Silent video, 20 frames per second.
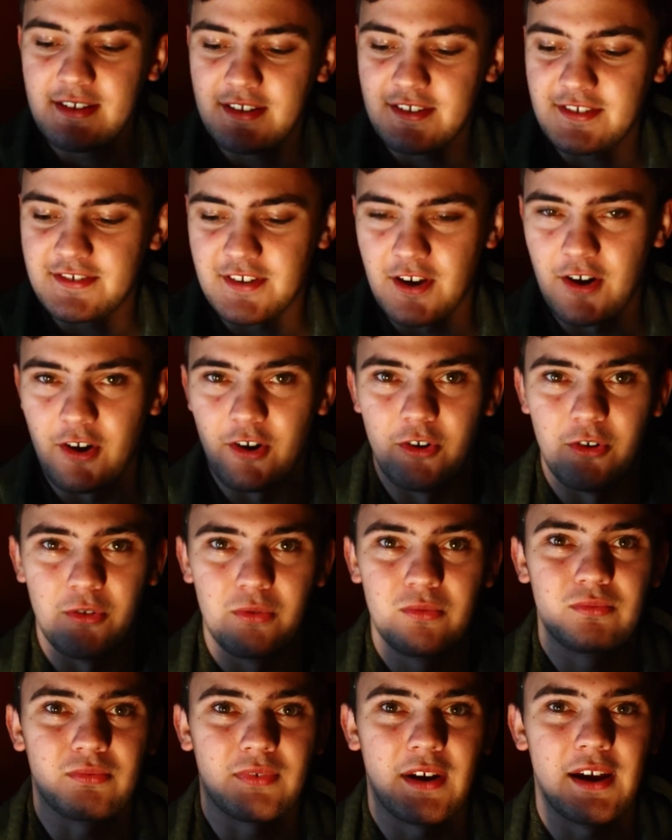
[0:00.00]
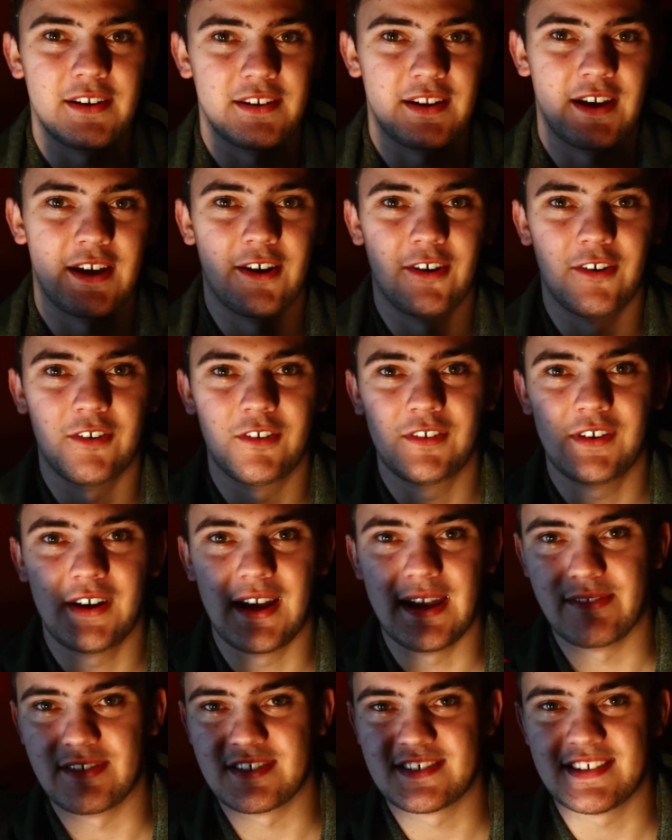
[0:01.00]
So right now
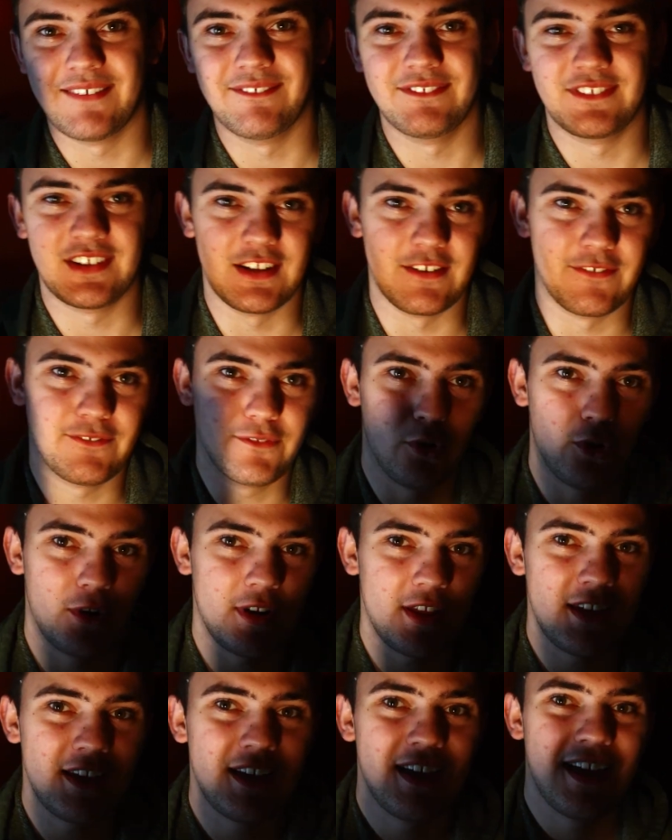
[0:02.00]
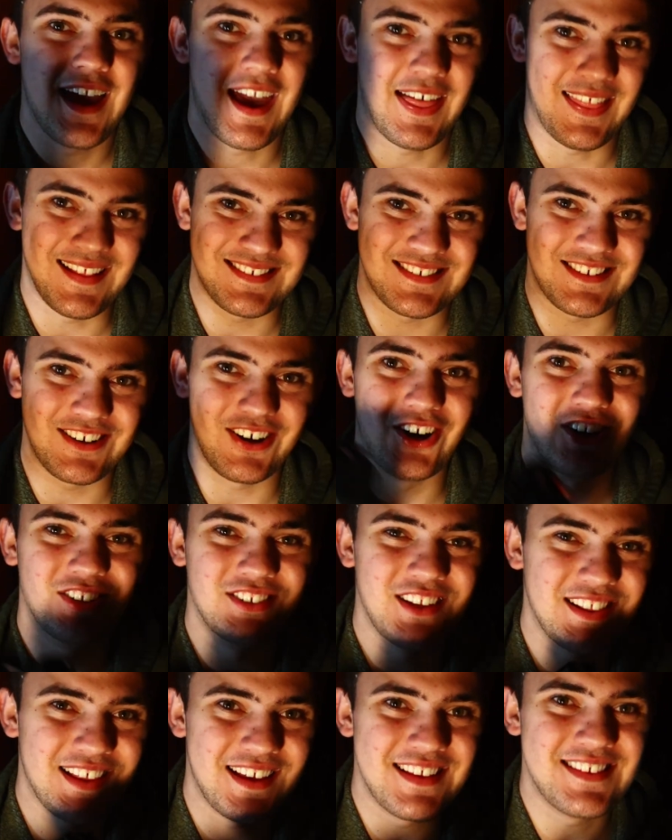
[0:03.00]
I have a 17-40, and that's the
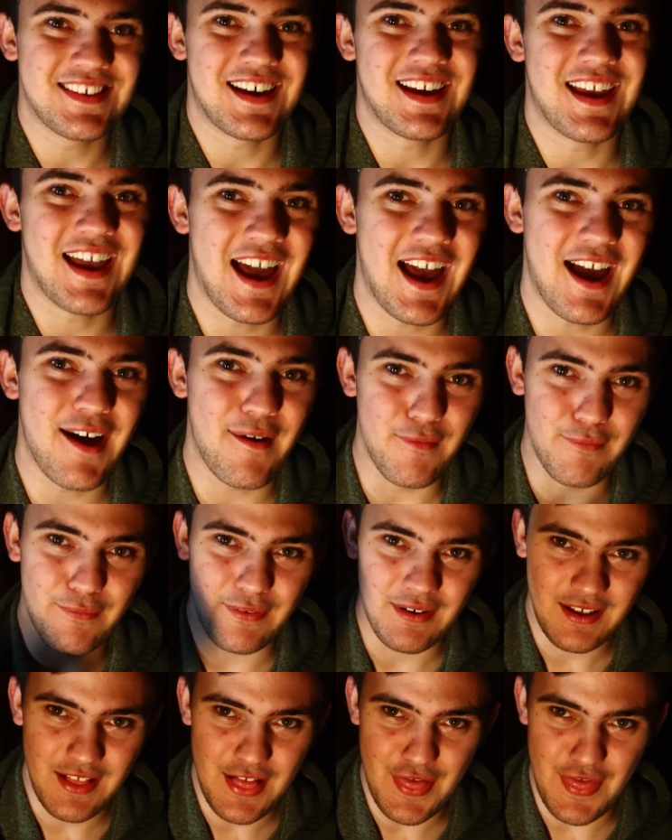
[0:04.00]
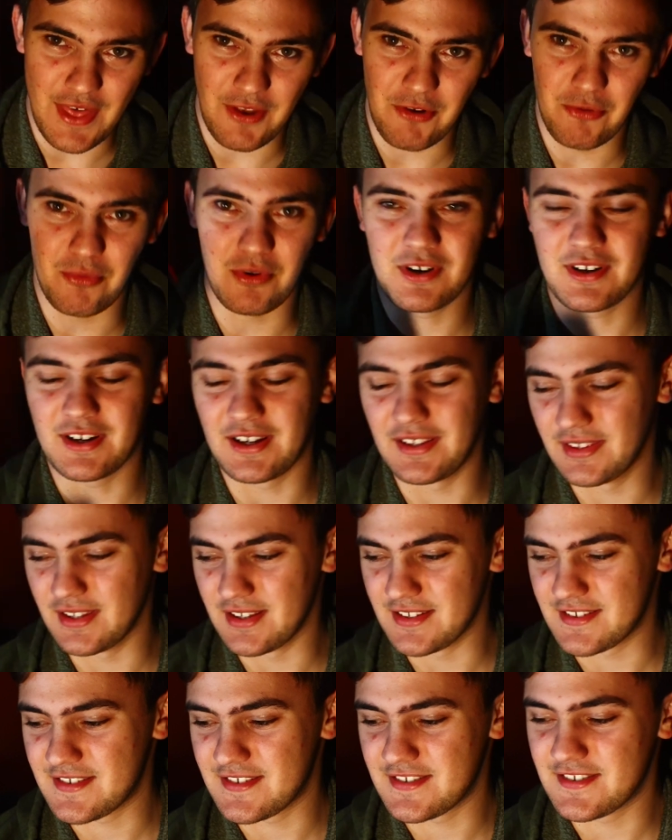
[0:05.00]
only lens I have that'll work on
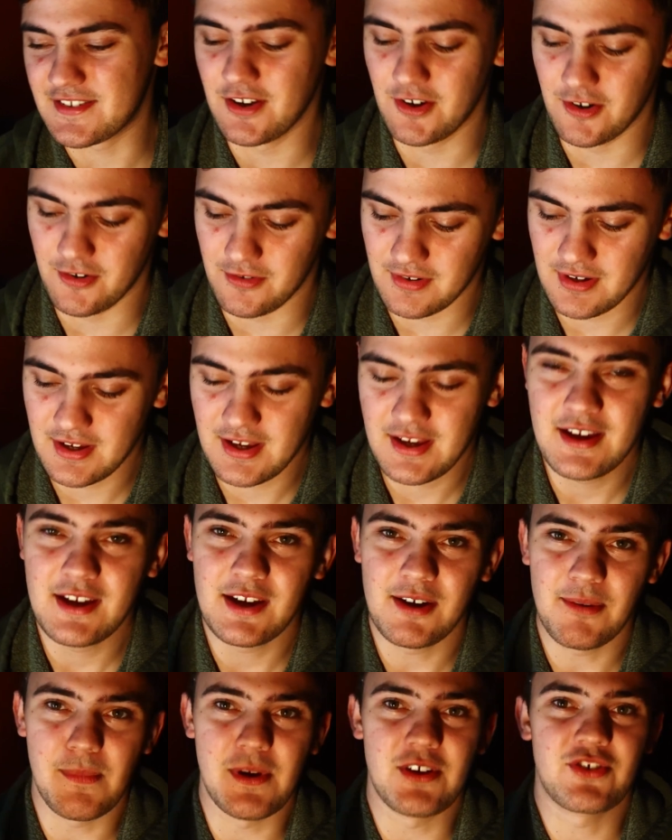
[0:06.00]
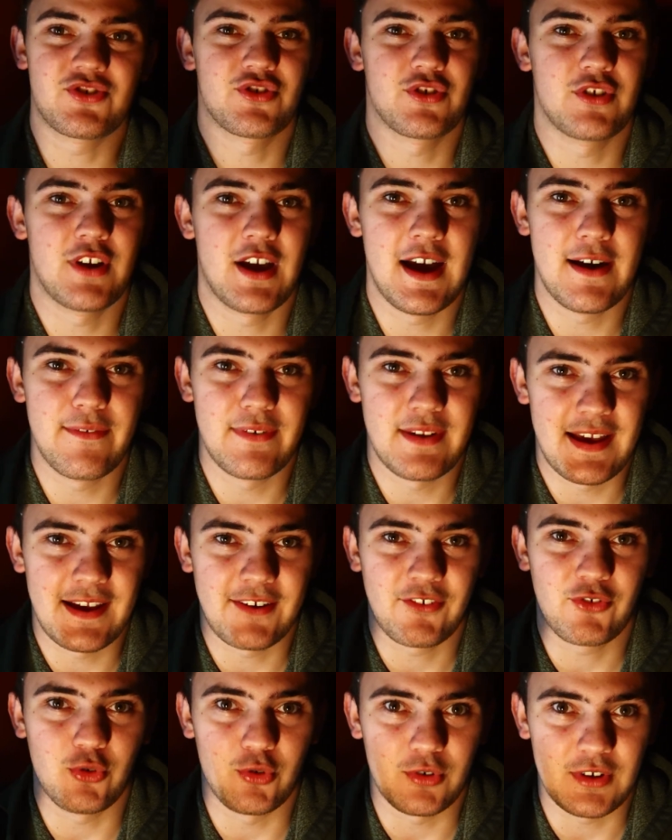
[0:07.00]
this. So make sure you have an
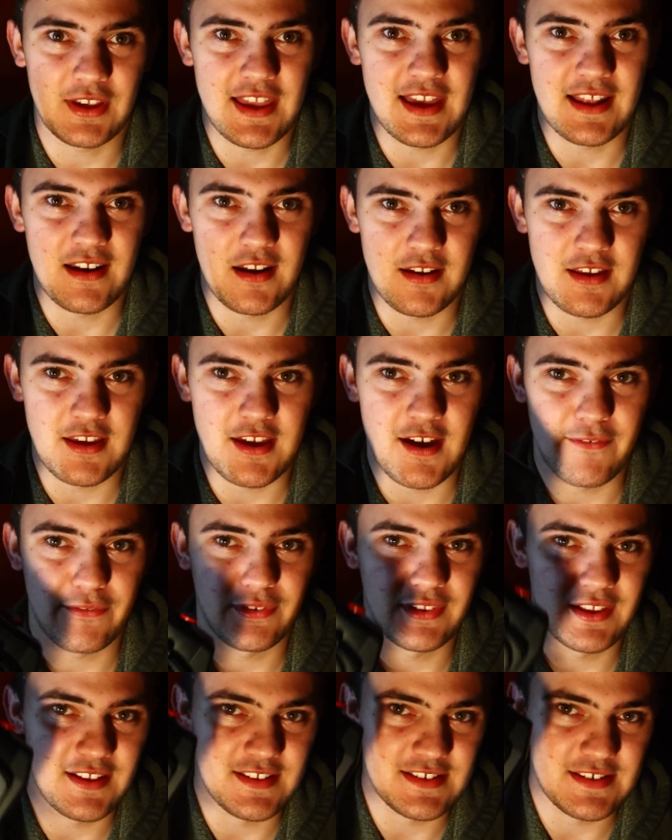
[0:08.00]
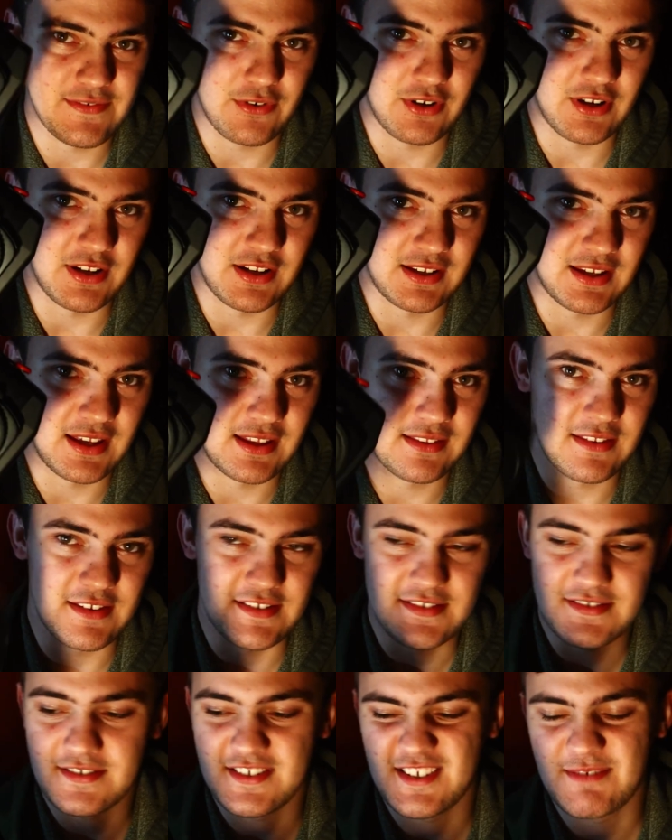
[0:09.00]
actual Canon EF lens if you're going to get
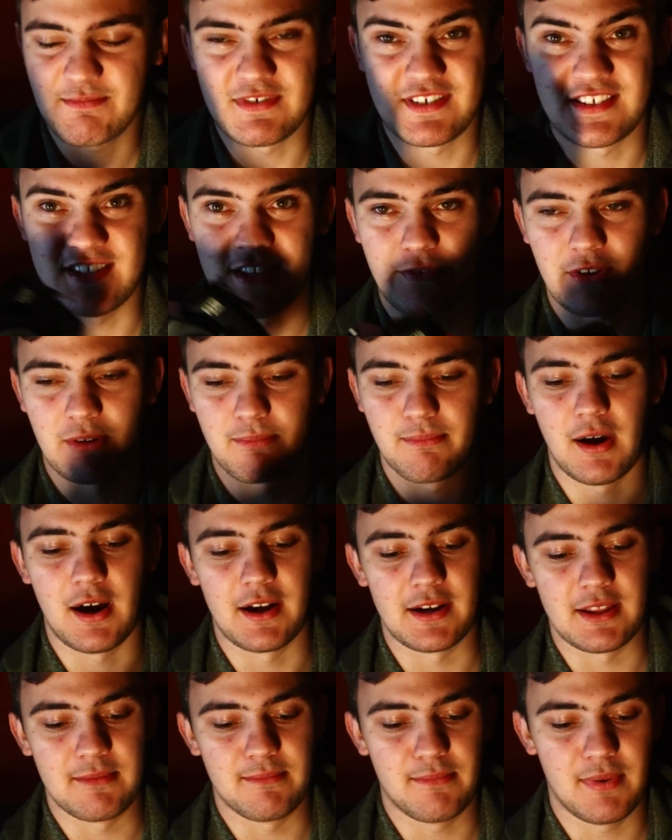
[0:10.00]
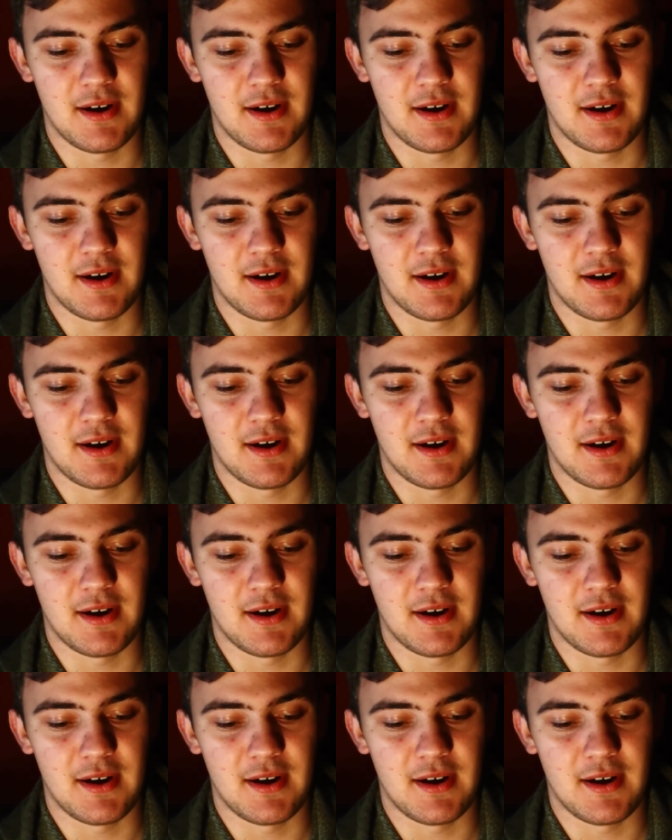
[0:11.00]
this specific body.